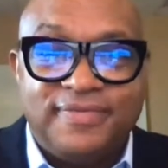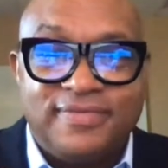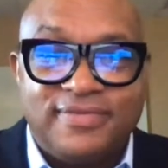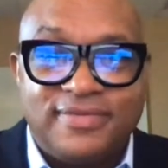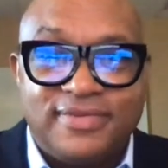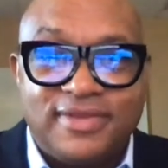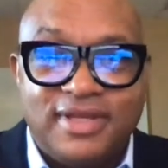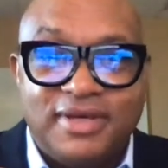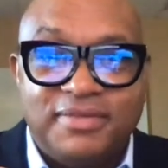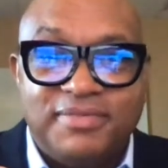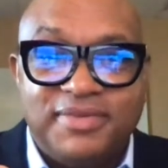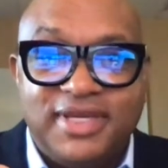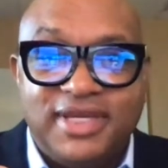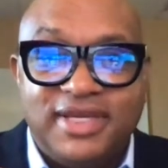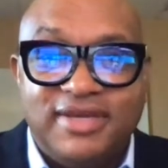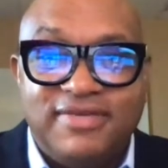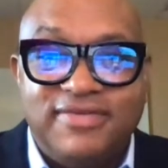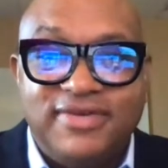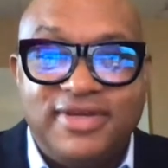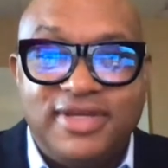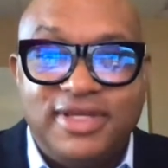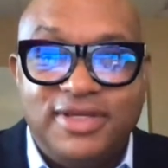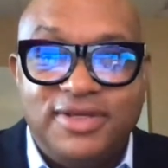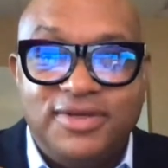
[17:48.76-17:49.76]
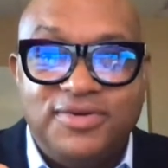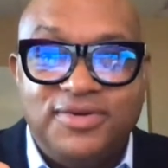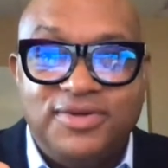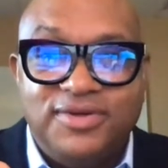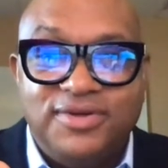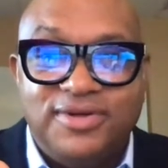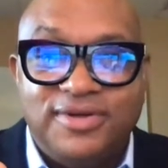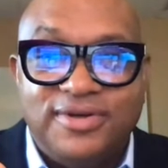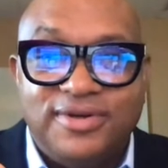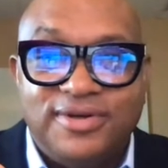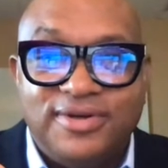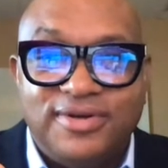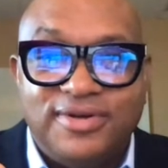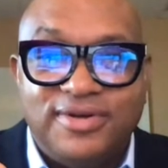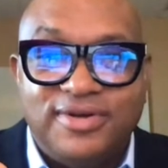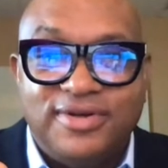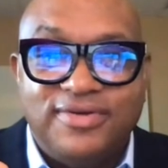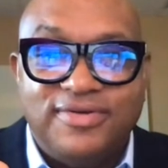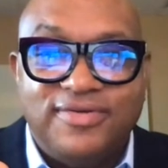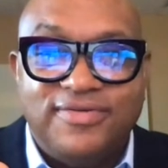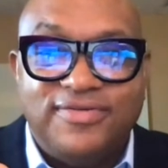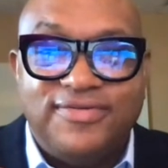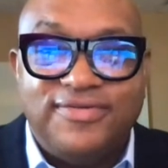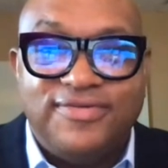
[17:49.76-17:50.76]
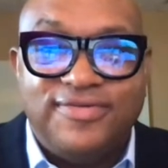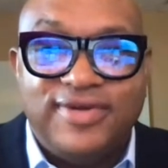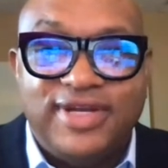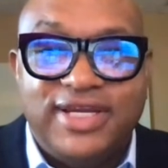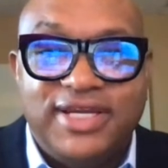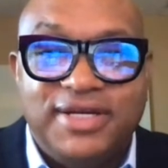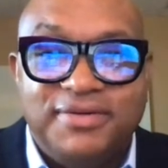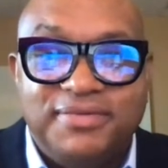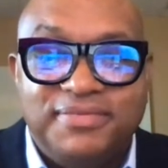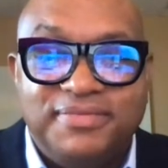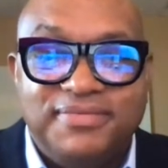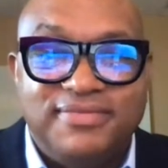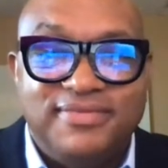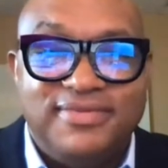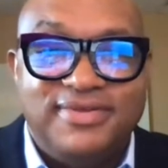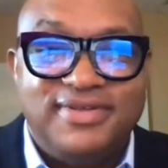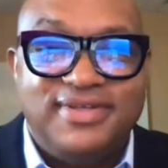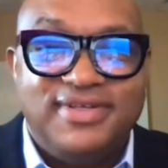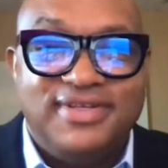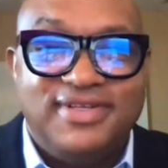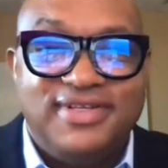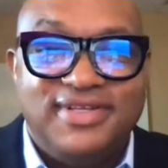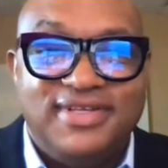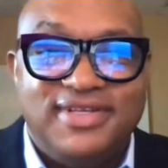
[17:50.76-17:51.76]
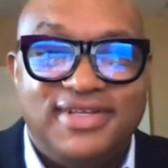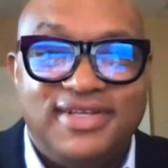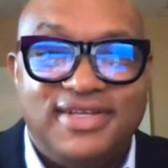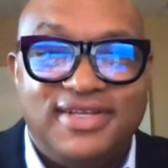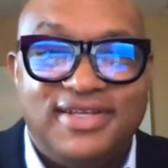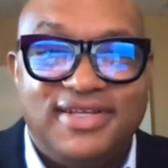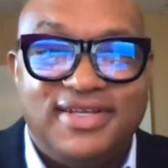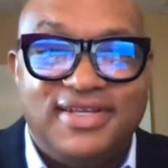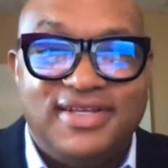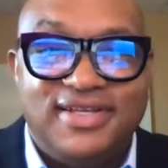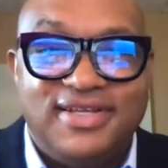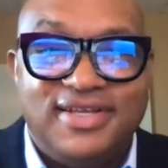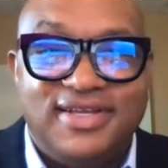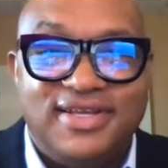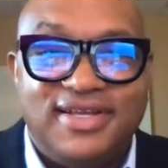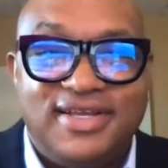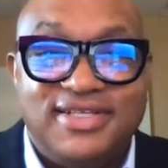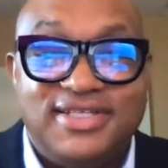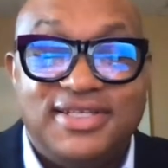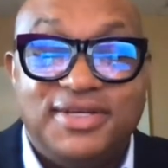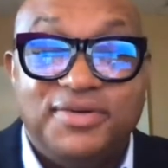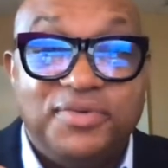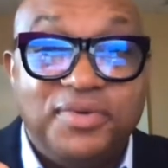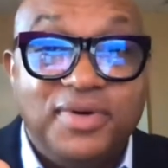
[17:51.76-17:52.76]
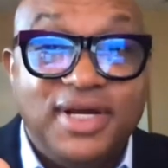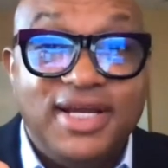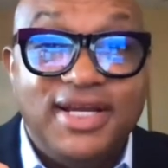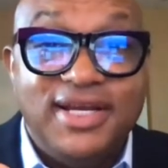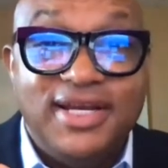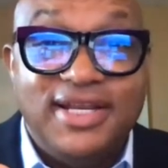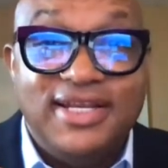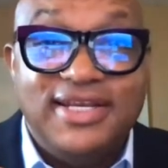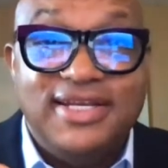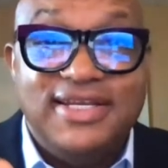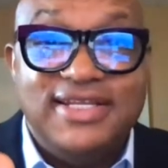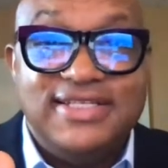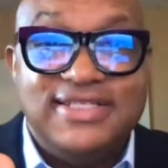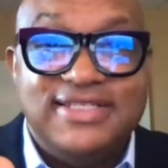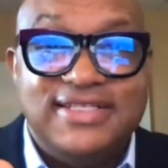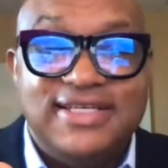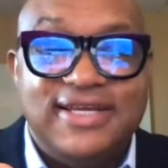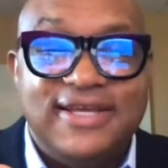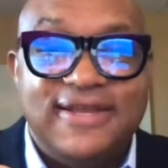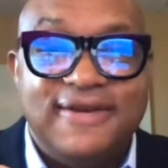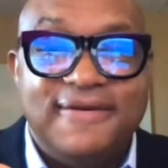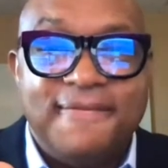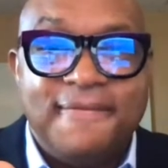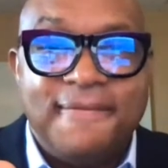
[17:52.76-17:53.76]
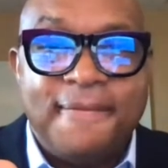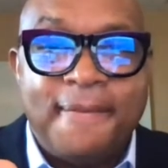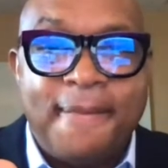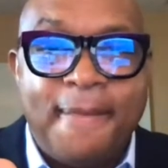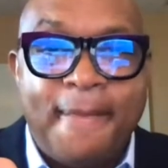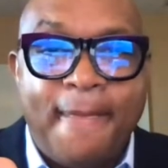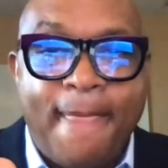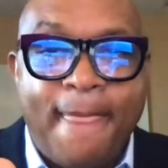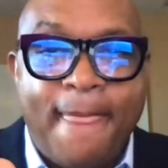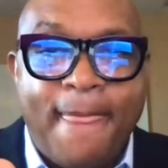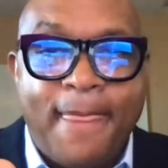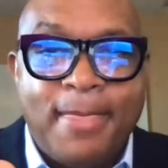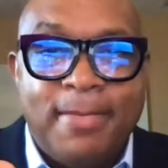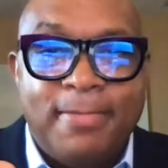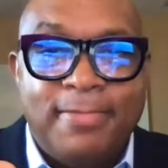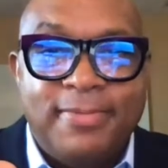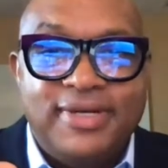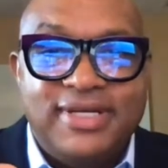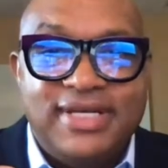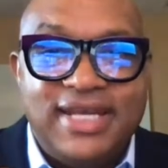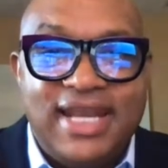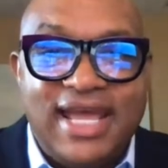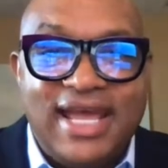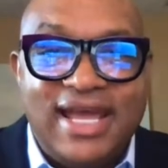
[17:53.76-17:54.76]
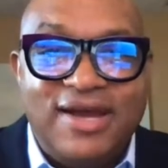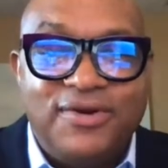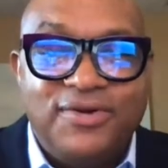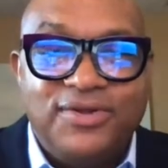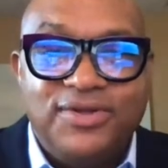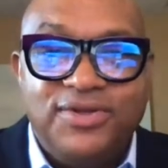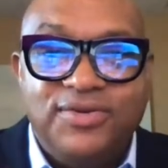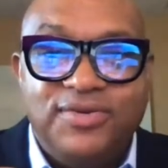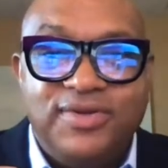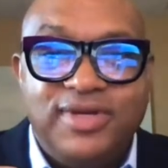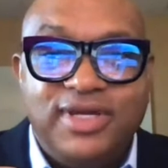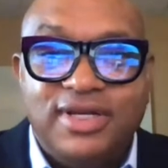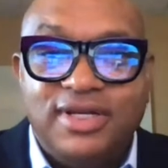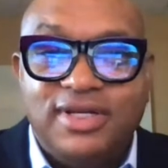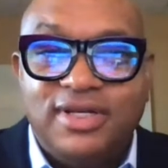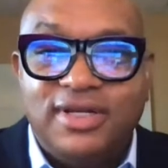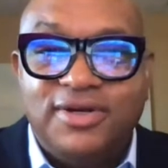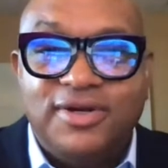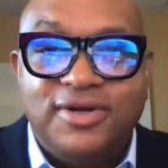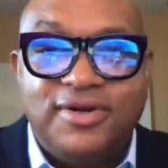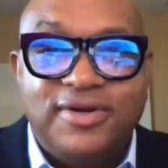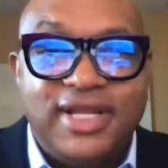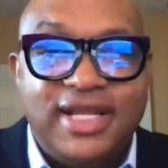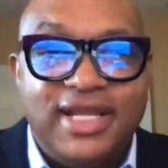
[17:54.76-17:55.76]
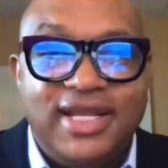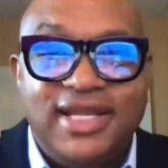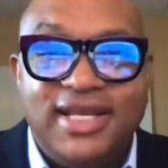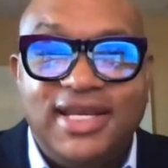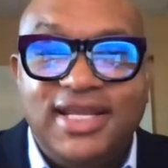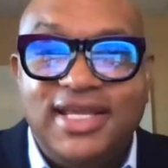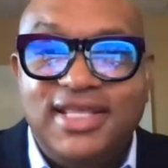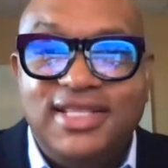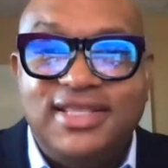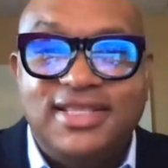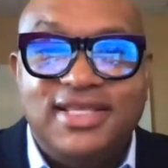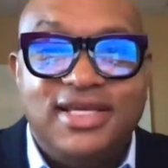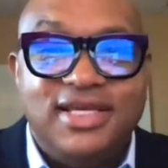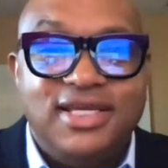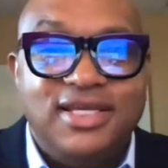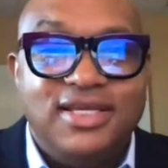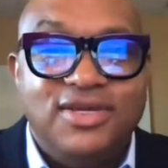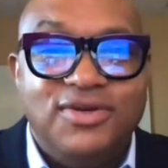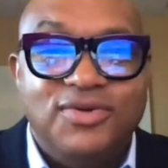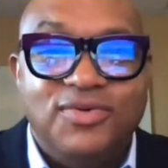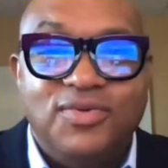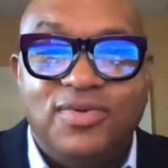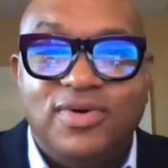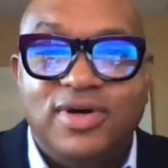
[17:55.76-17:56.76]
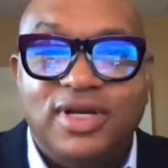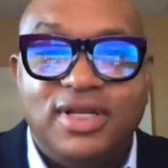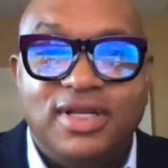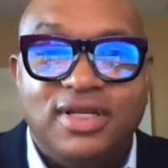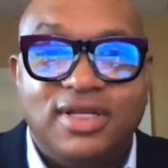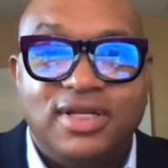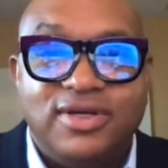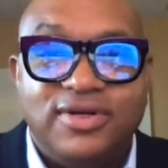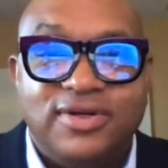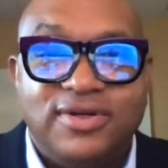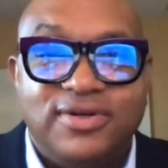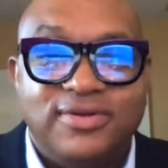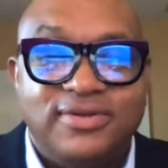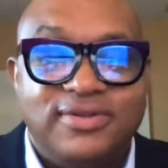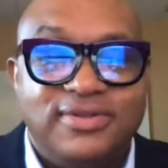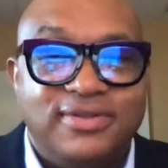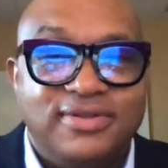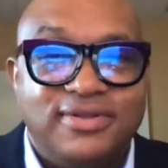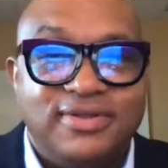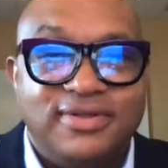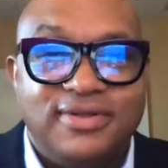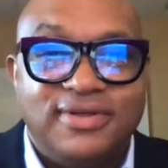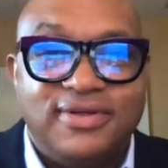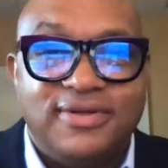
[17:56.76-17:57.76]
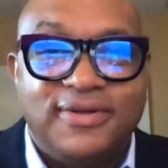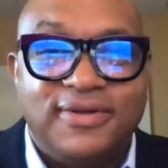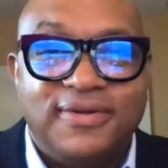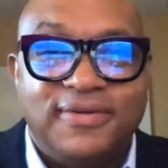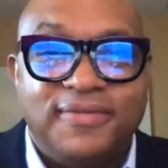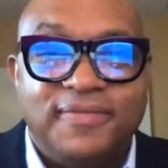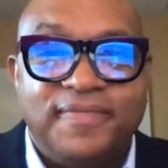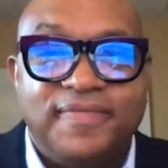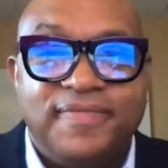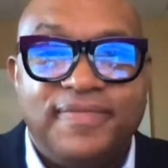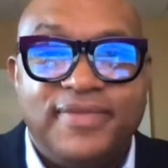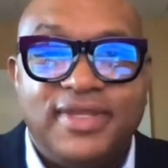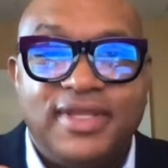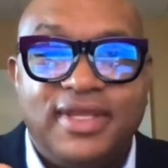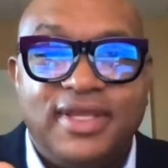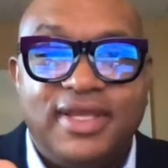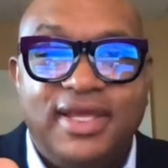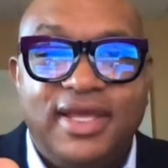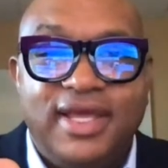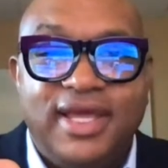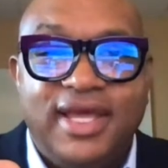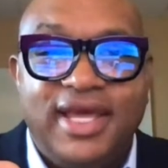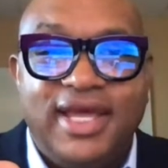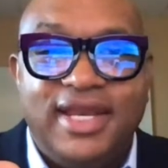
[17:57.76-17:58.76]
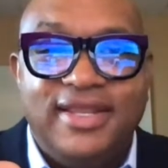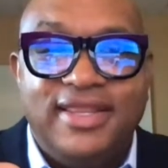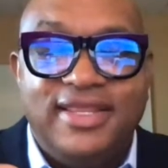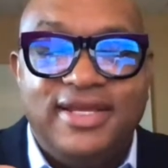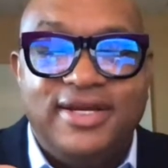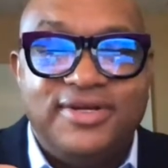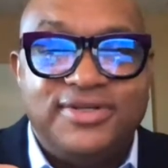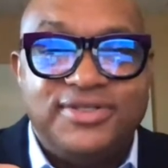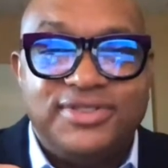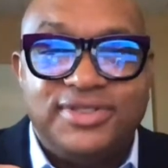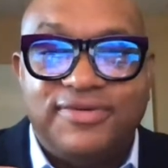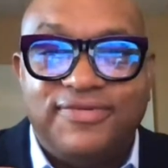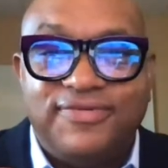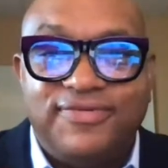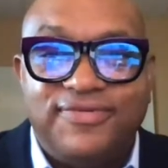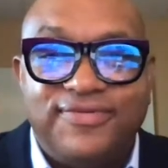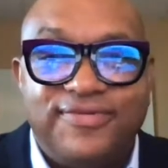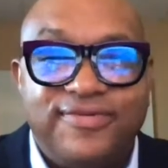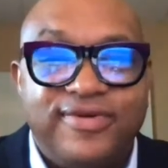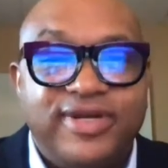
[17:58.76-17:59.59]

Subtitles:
I'm giving you your freedom." I said, "What?" And he said, "Now you can learn anything you want to learn. And there's a free